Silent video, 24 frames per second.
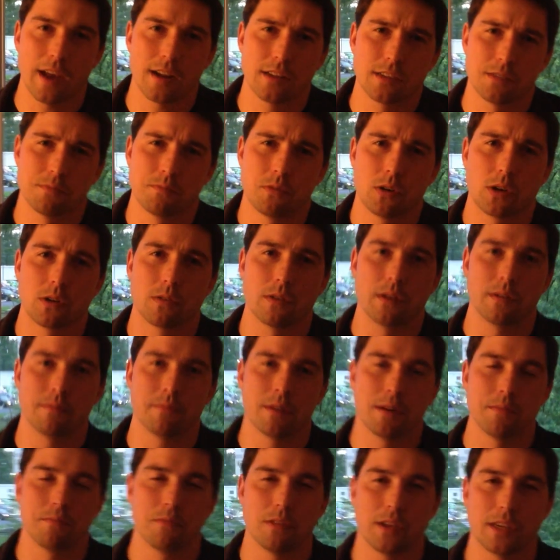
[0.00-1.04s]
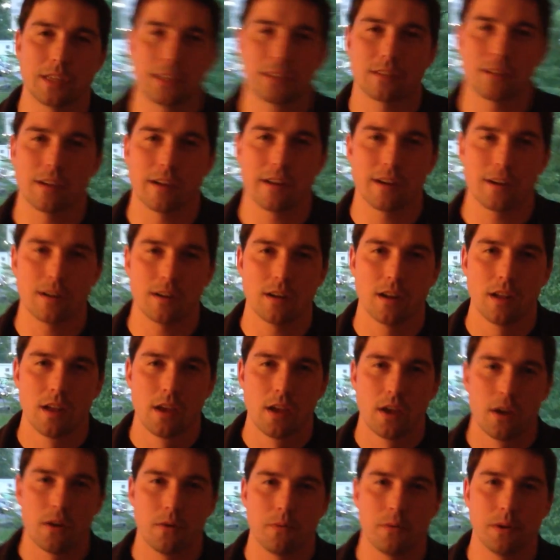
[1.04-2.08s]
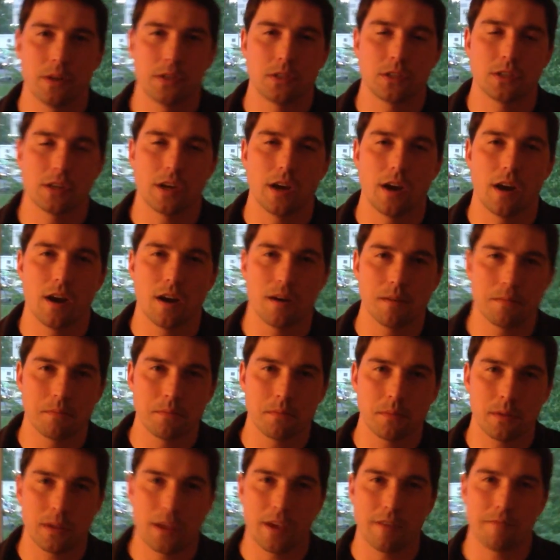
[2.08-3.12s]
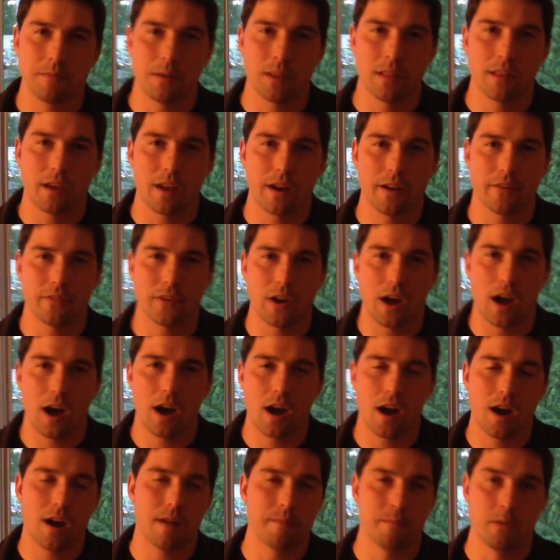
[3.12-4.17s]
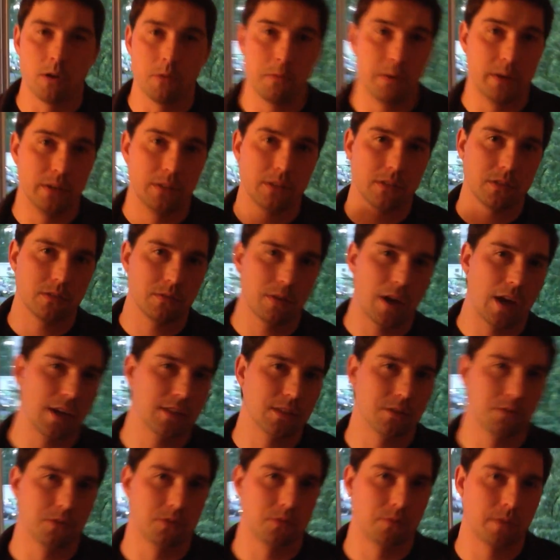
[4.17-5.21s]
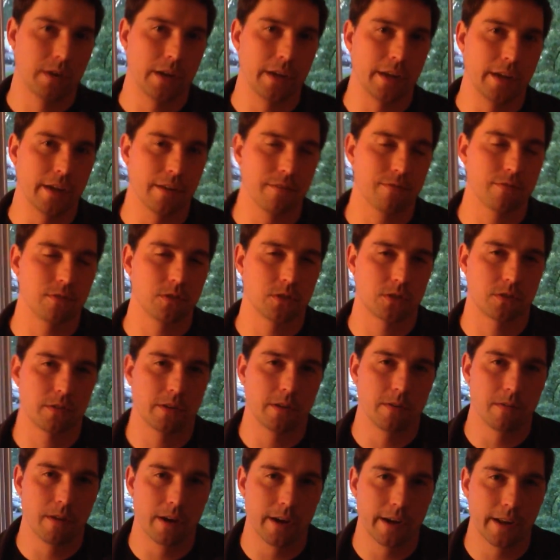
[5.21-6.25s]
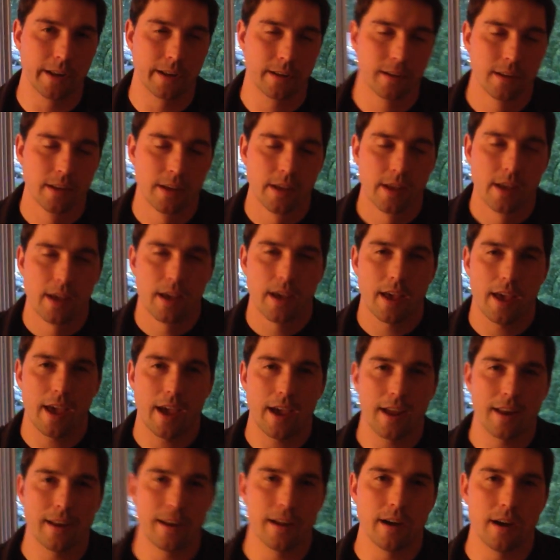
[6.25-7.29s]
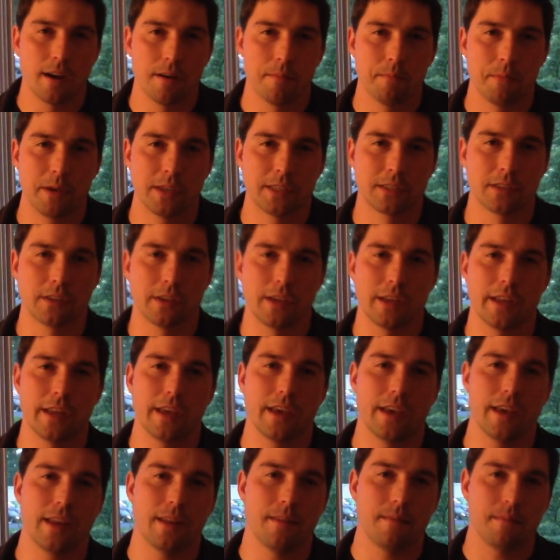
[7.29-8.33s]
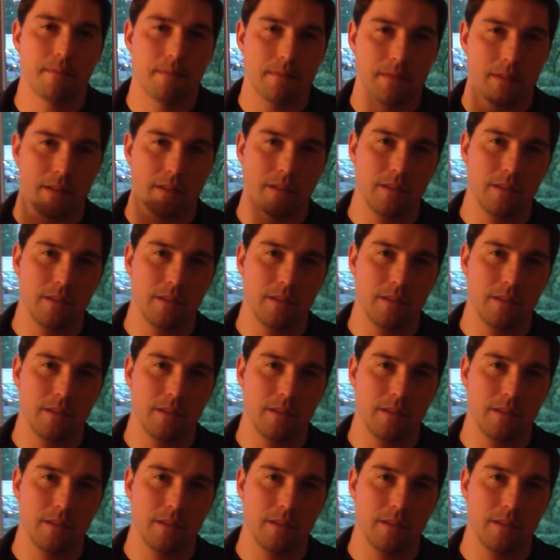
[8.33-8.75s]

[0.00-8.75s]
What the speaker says: Cat is a book written by Blake Snyder, which gave me a lot of aha moments as I was reading it for screenwriting. And basically it